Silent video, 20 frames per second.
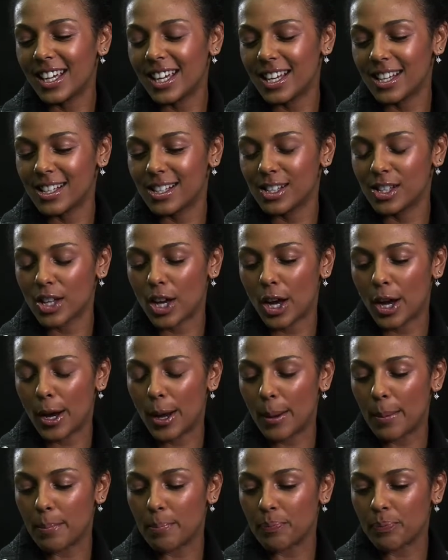is
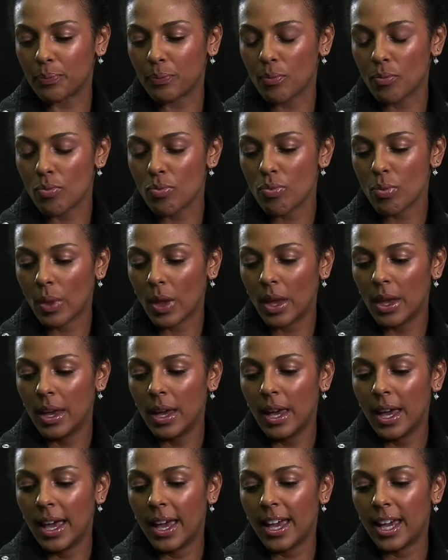um,
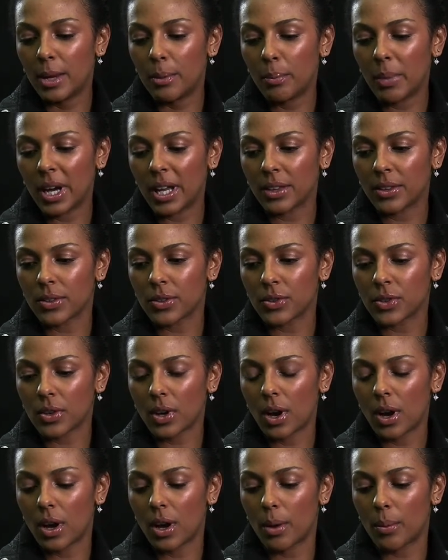Hitman's
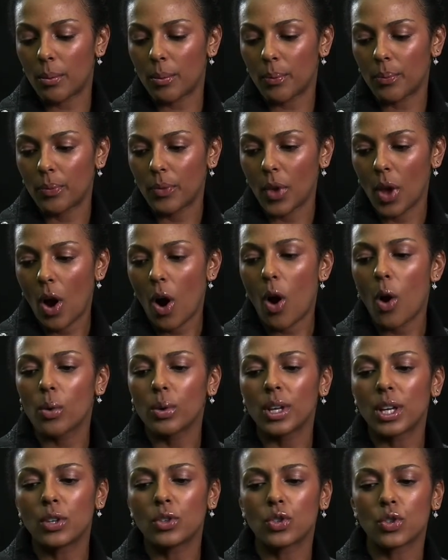um,
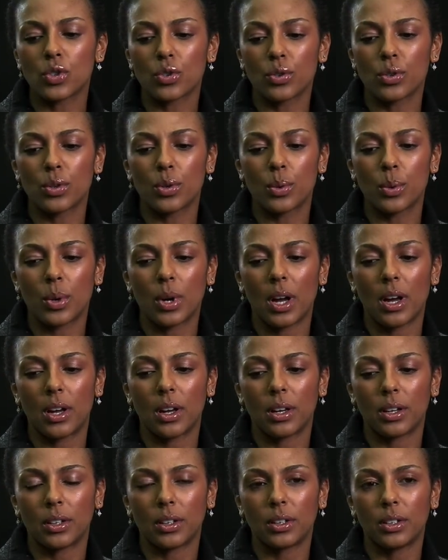only true
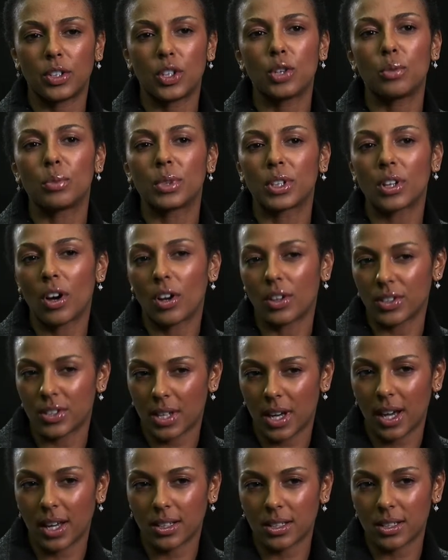uh, human
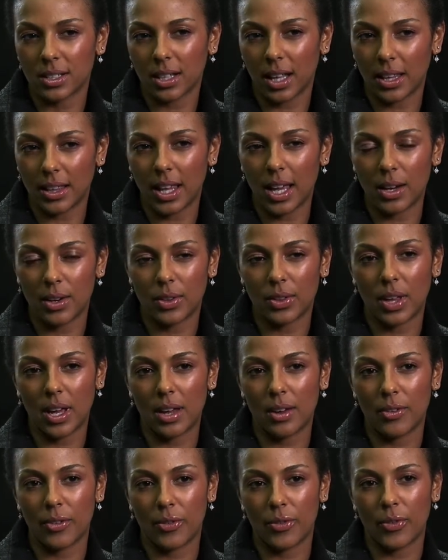contact. Like they,
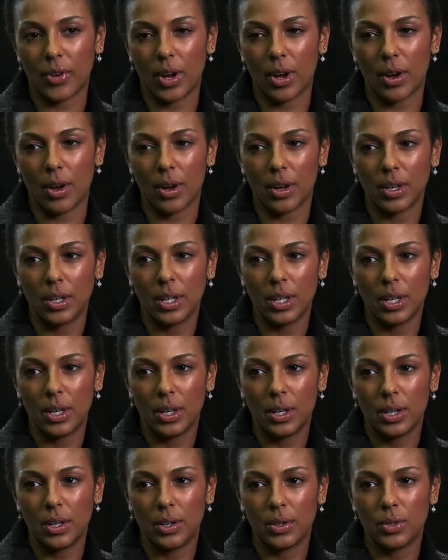they've uh,
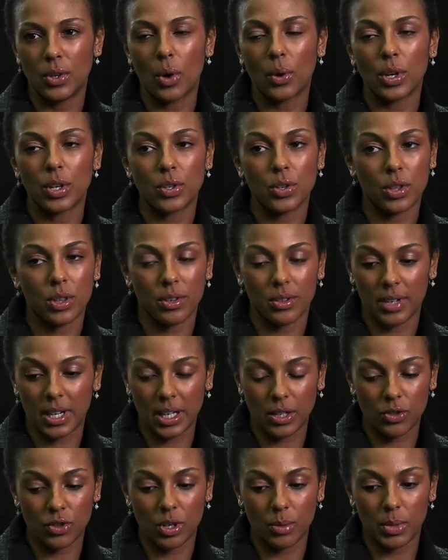known each other an
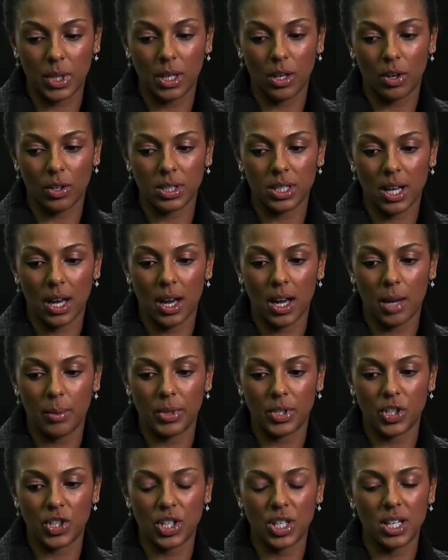extremely long
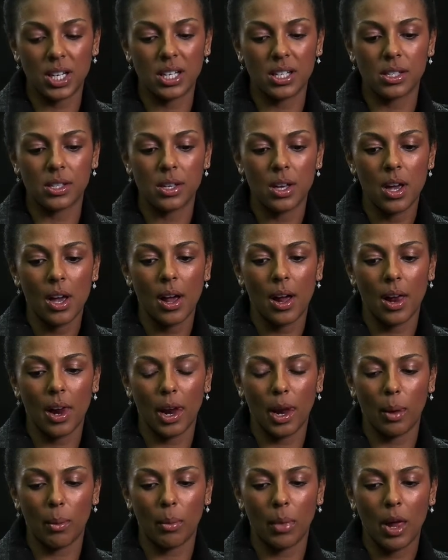time and she is
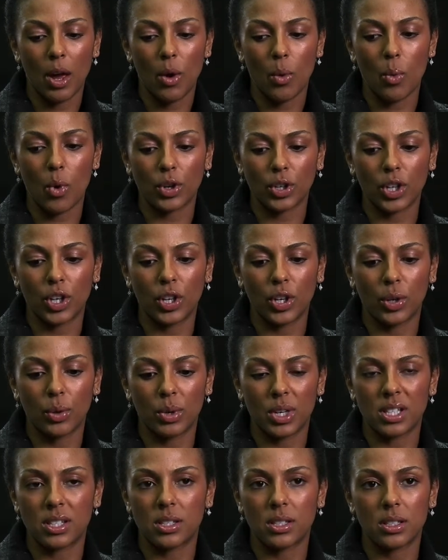um, what
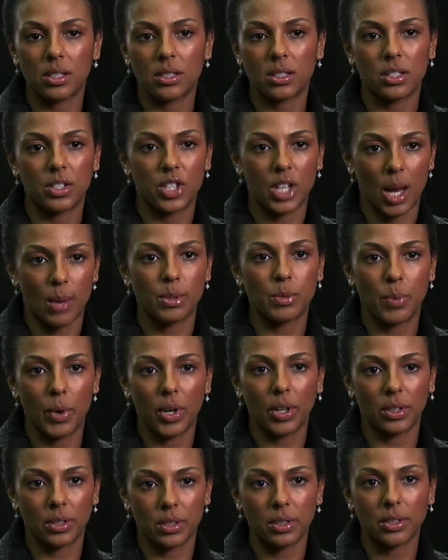Q is to James
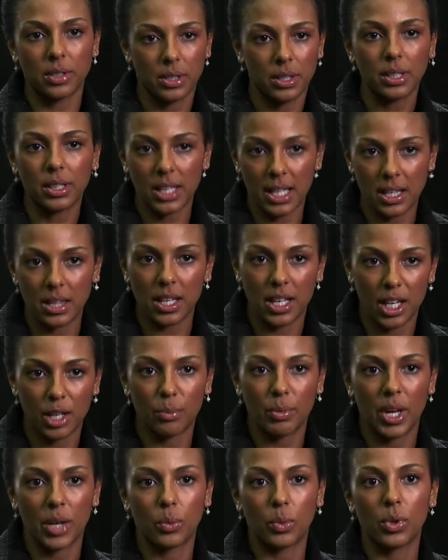Bond in the
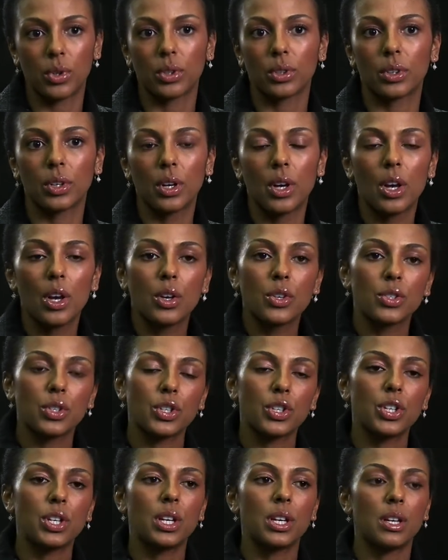Hitman world.
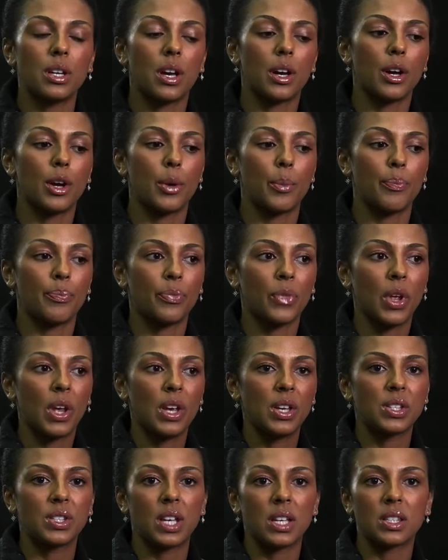So she um,
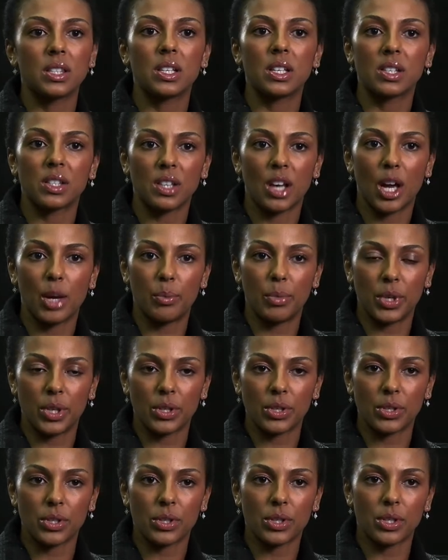sets the
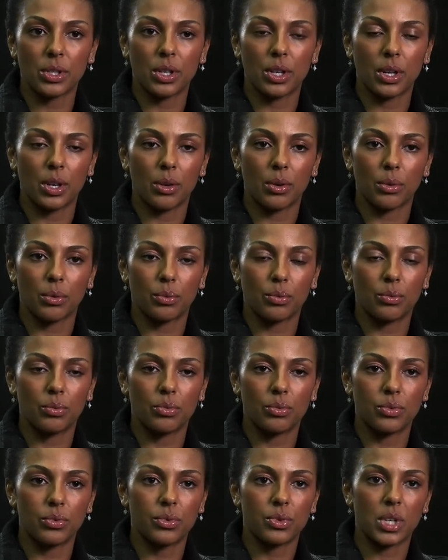assignments, you know,
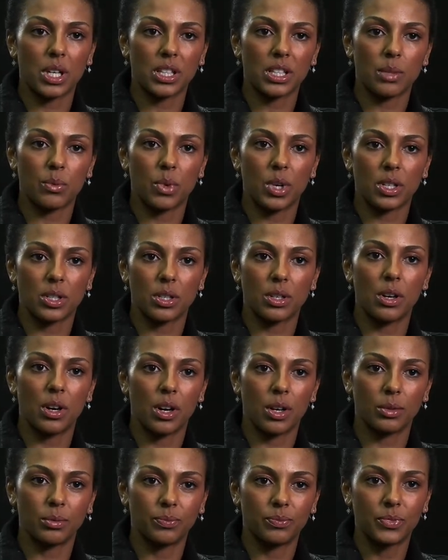tells him where to
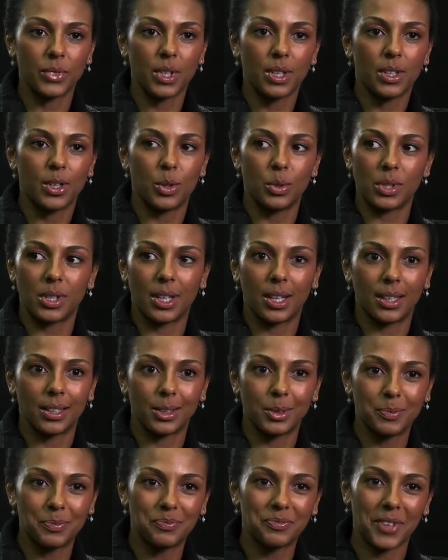go who to
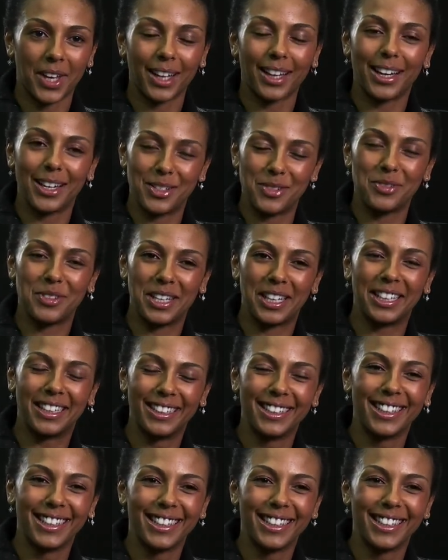kill, that kind of thing.